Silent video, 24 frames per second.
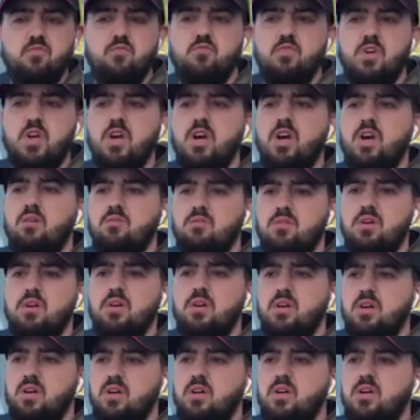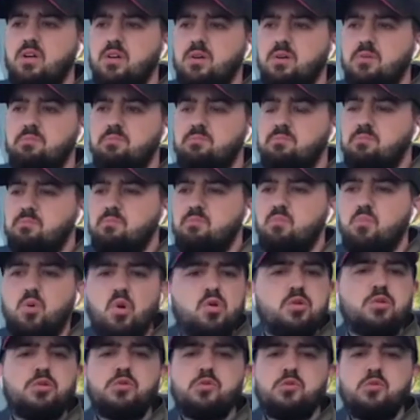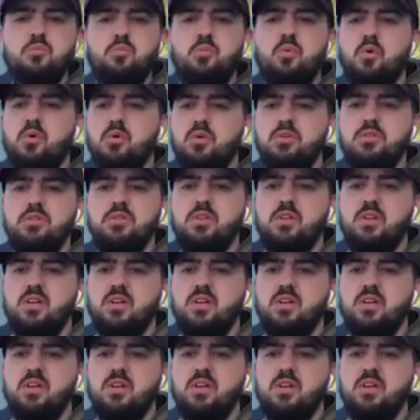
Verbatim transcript: we have uh, more support